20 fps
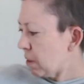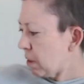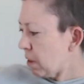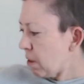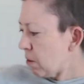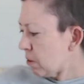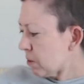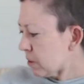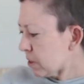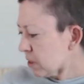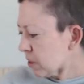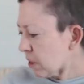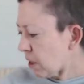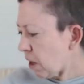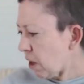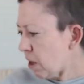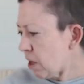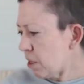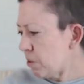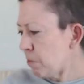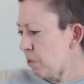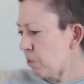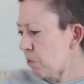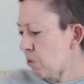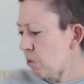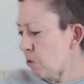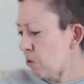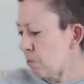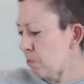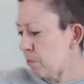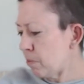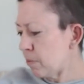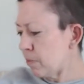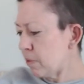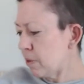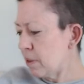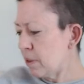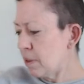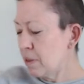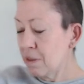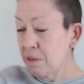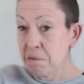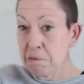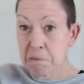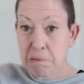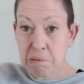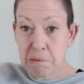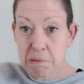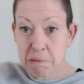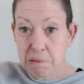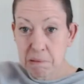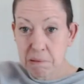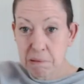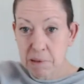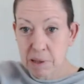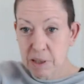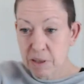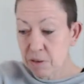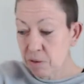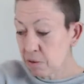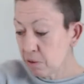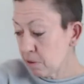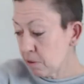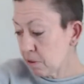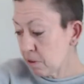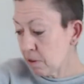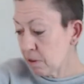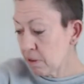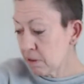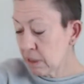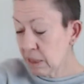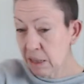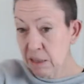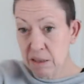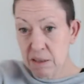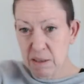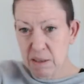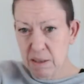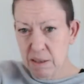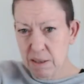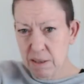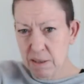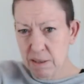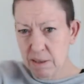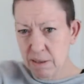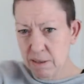Oh, it says Climber Warm. I thought, is that good?